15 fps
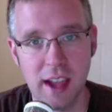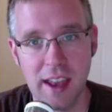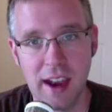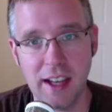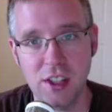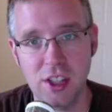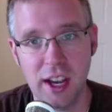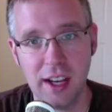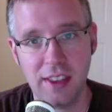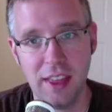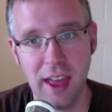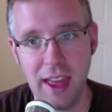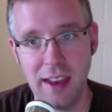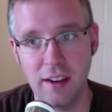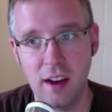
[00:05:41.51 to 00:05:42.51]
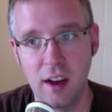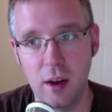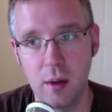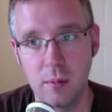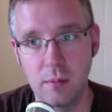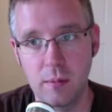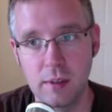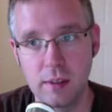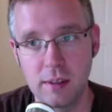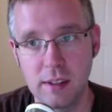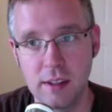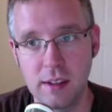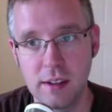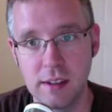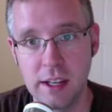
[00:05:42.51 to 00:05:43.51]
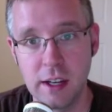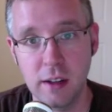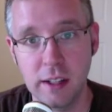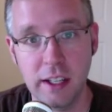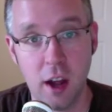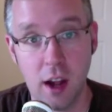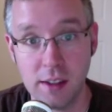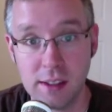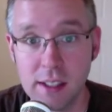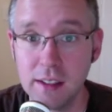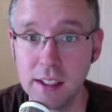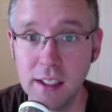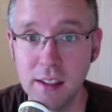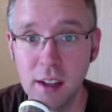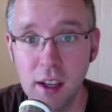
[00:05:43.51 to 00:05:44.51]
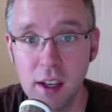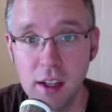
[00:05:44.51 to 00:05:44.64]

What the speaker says: and I check that nearly constantly.